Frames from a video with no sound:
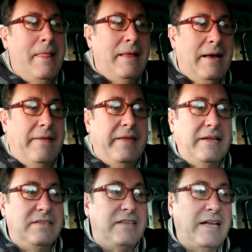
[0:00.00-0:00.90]
and then
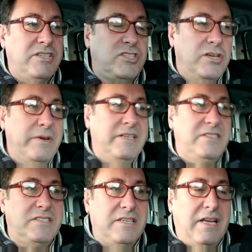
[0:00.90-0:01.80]
stage two
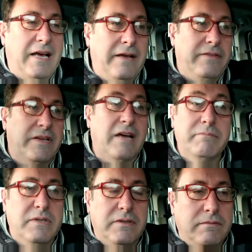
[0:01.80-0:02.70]
is uh, the
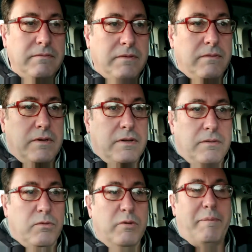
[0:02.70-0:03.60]

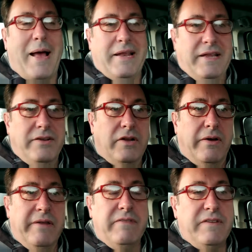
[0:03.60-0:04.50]
government will ban it. You know,
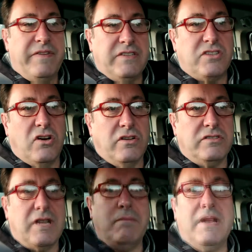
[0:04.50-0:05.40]
even if it's got
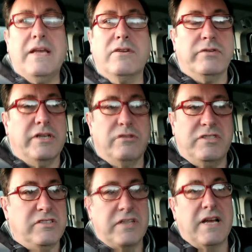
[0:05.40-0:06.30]
some legal
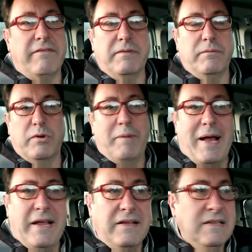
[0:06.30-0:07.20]
uses, the government will ban
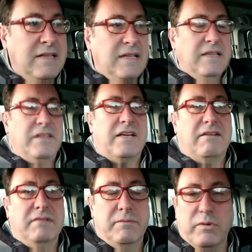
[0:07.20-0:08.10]
it. The
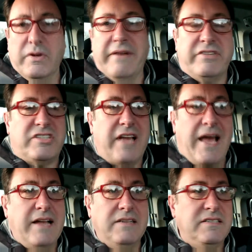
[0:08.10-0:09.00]
government will never
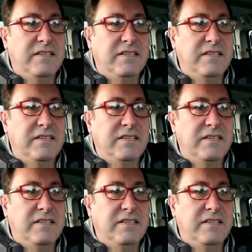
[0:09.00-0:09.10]
stand